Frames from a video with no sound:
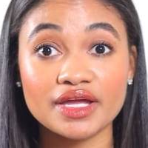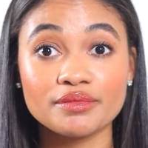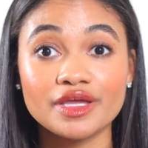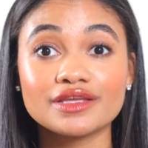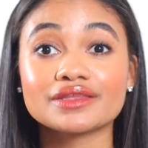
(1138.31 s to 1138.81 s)

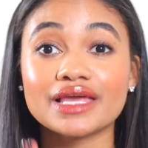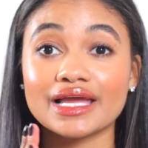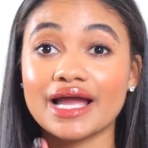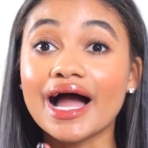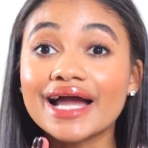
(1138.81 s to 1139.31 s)
opinion like
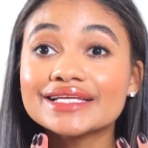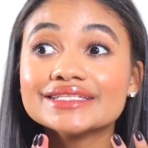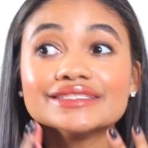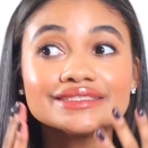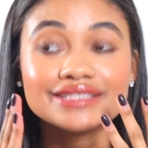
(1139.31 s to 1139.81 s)
it kind of
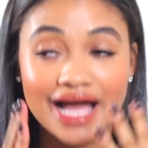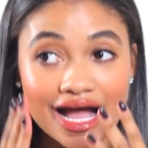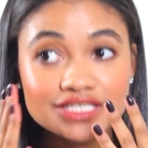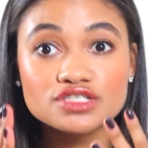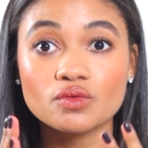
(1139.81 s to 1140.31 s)

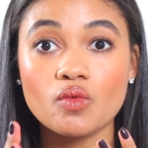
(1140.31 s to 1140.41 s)
lasts a